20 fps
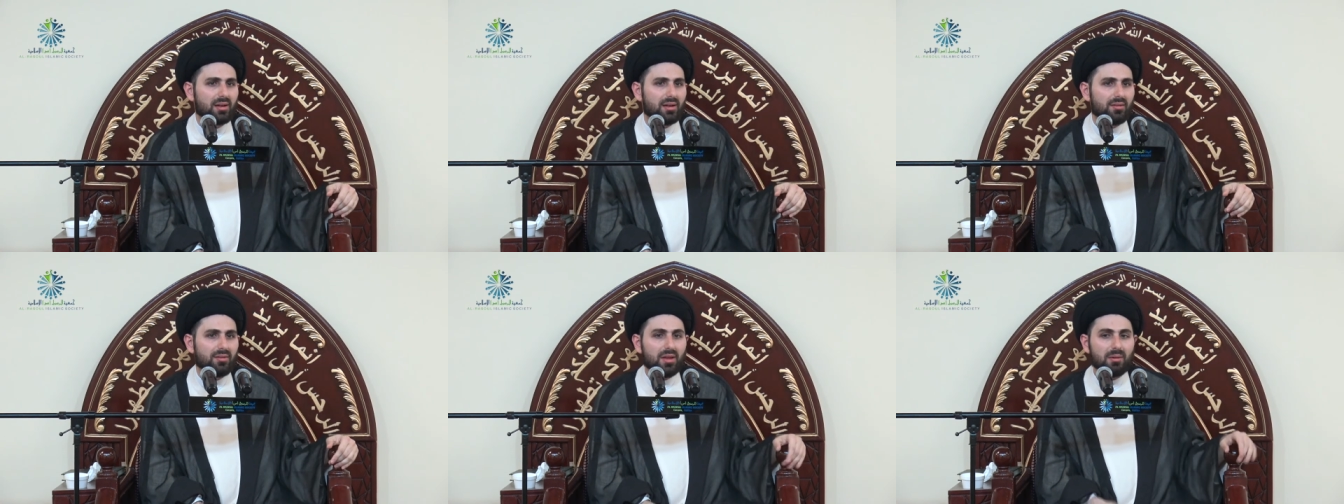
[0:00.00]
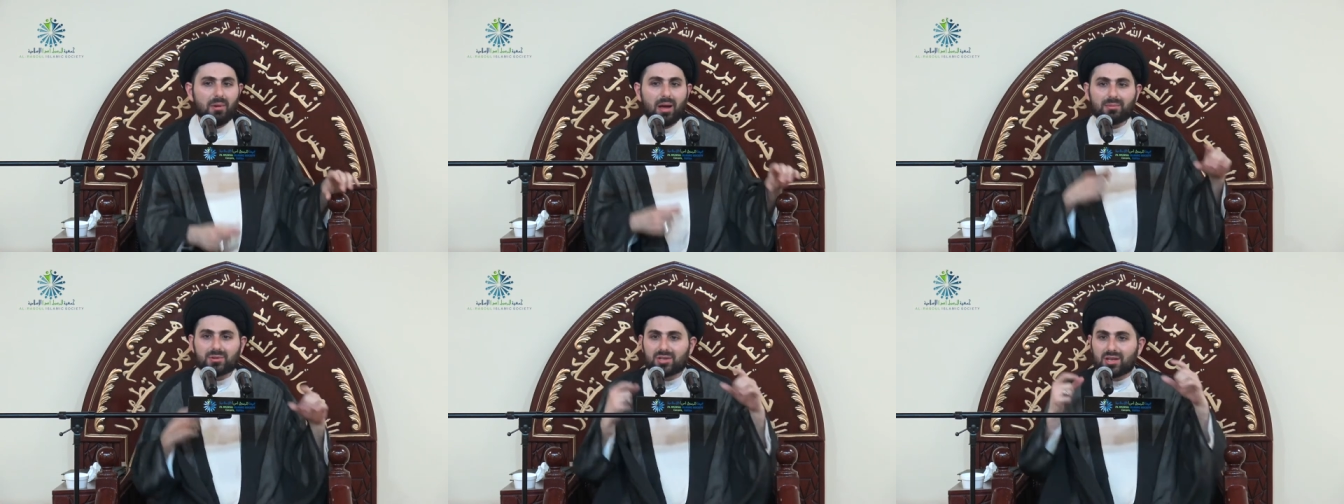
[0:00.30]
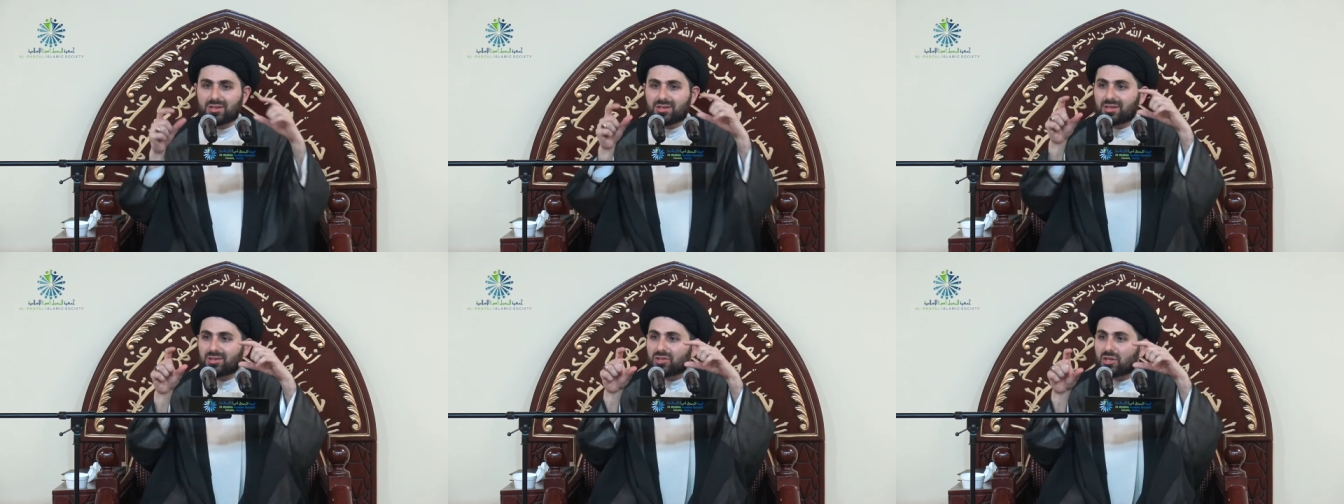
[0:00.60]
The Imam
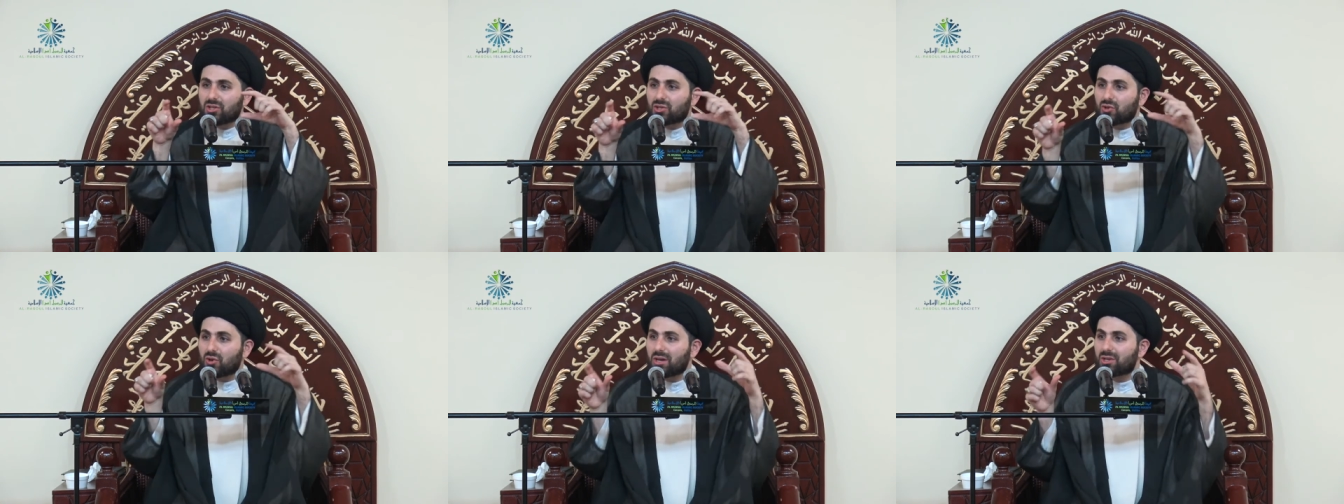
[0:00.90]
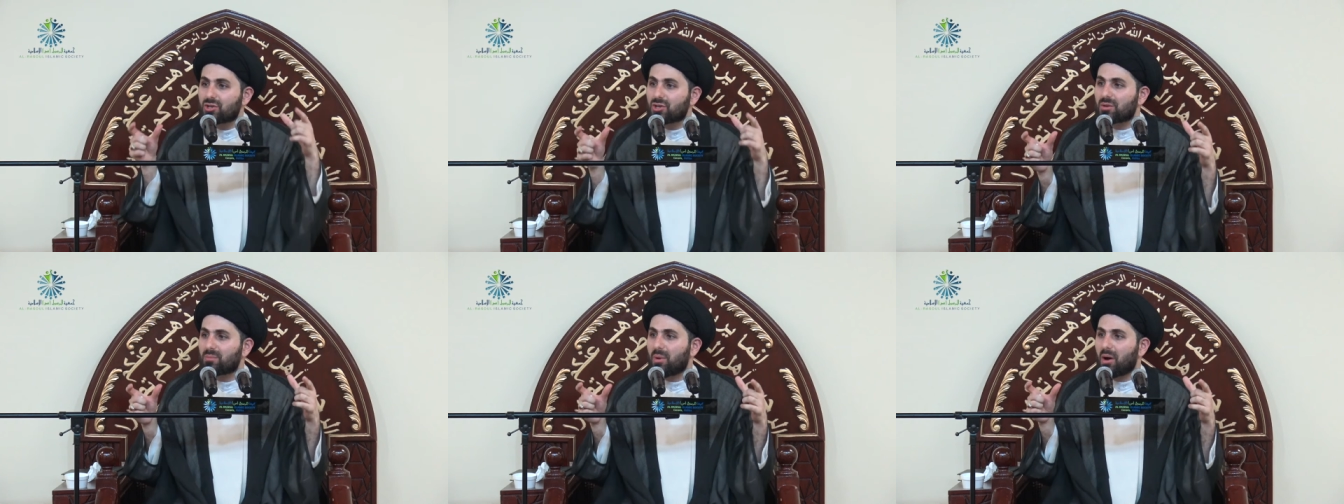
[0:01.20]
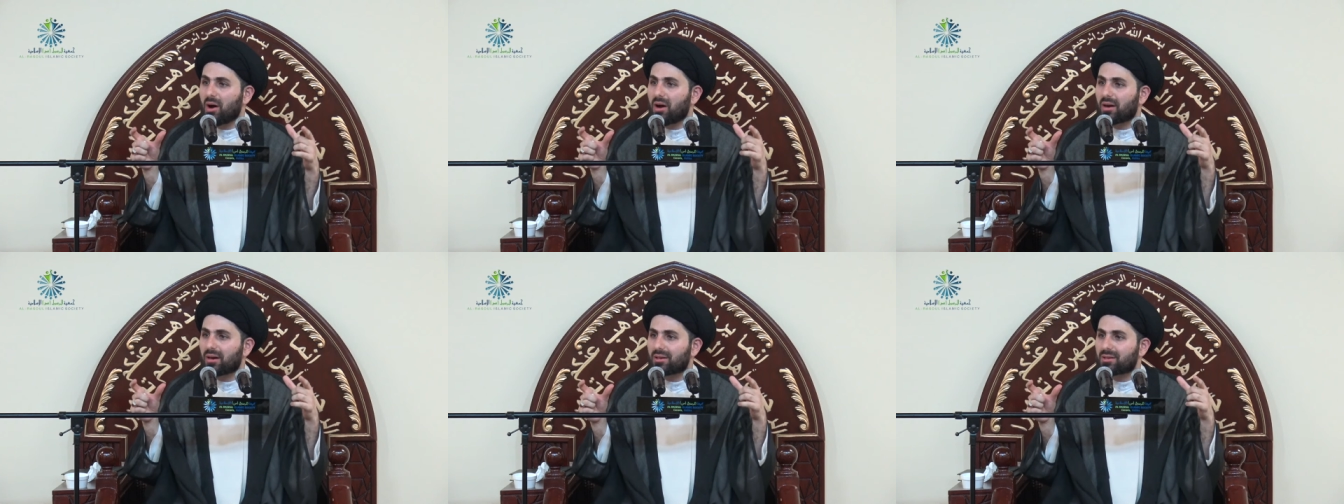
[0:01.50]
says it's a treasure
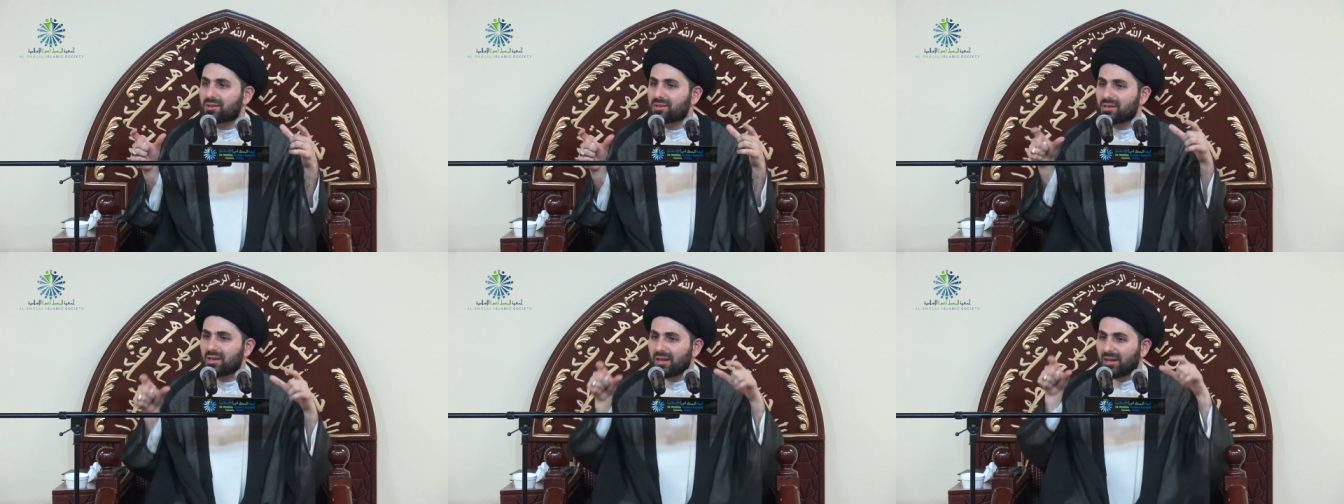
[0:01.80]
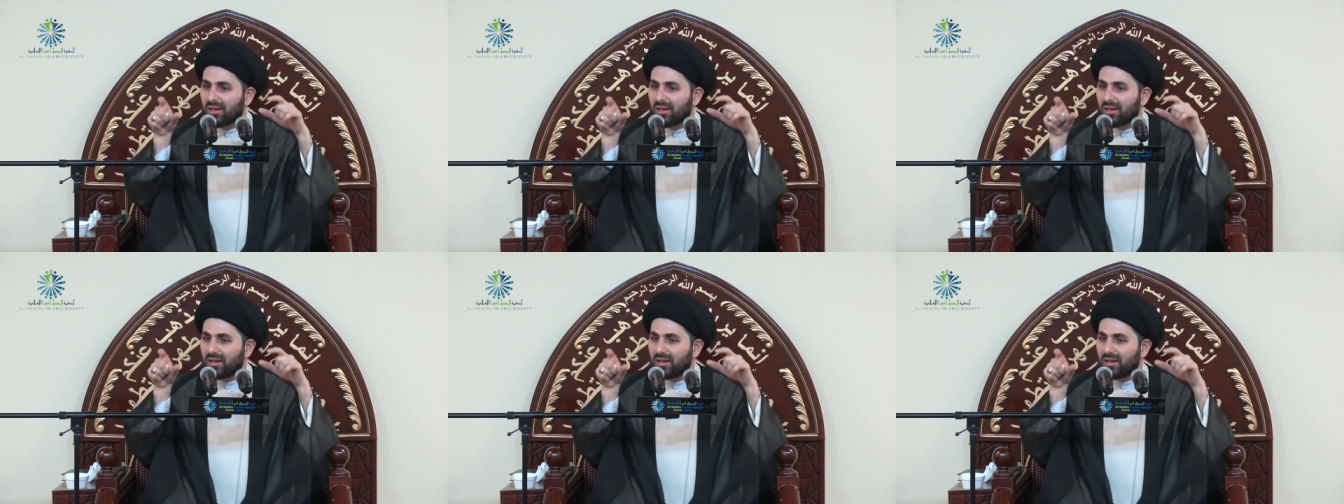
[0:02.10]
box.